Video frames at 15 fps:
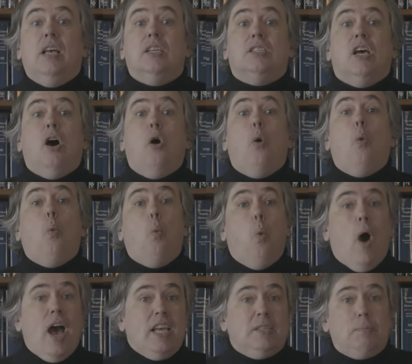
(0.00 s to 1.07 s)
So
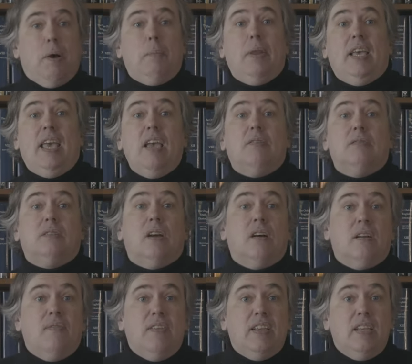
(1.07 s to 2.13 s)
why is public key
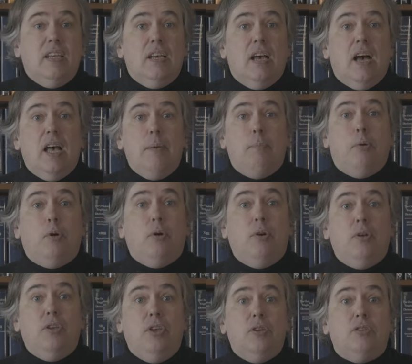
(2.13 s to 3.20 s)
cryptography
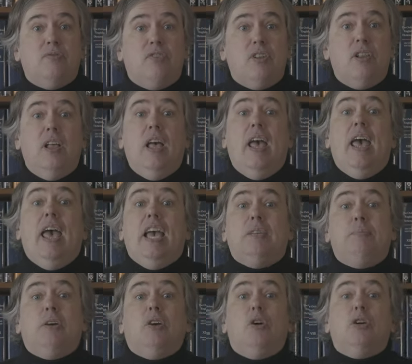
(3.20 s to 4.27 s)
useful? It's
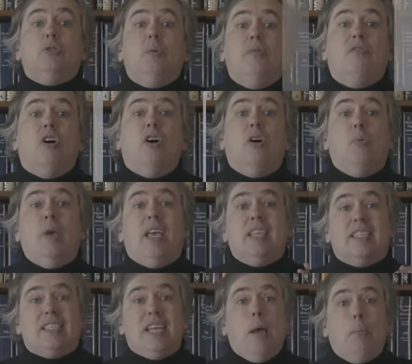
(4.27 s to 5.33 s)
because we've got, we can
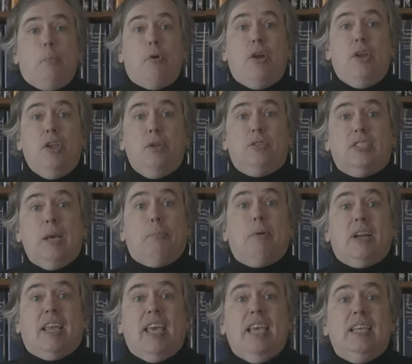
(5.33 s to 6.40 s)
separate, use
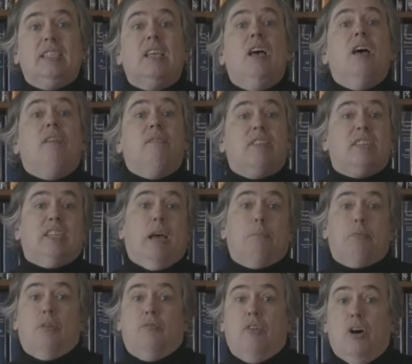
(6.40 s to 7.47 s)
separate keys for
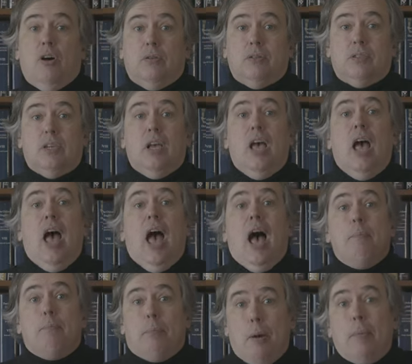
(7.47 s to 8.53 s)
separate roles.
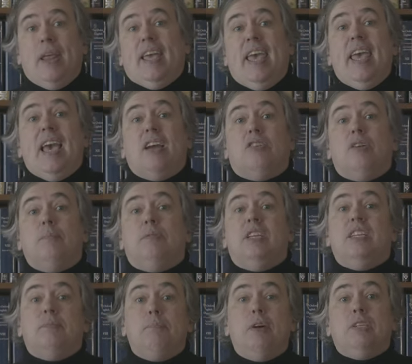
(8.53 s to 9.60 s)
Public key encryption
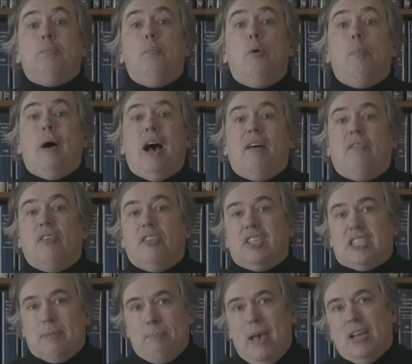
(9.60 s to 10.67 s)
is much more powerful than
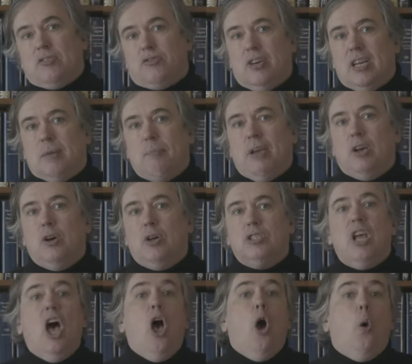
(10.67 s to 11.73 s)
symmetric because
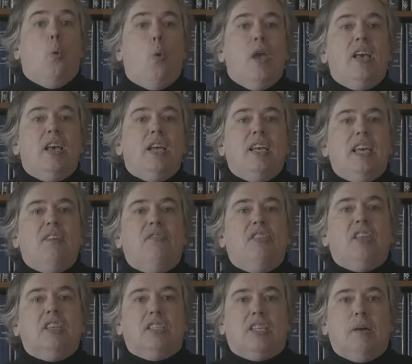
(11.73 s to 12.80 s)
we can give
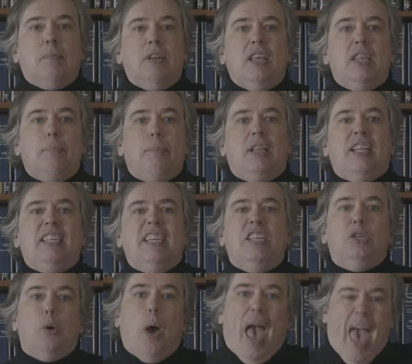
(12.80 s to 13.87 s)
the, somebody the ability
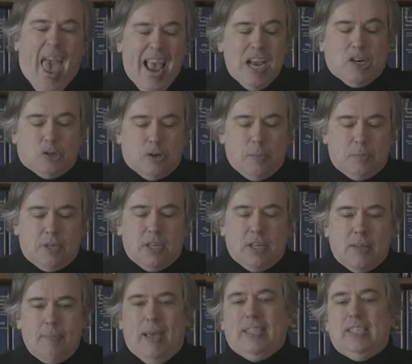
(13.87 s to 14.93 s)
to encrypt
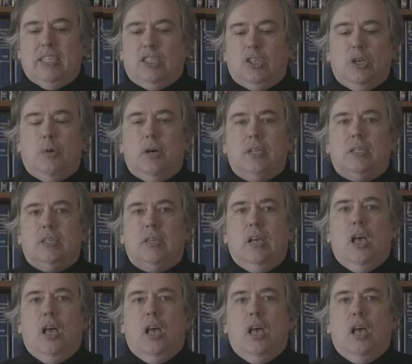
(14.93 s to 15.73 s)
the message to us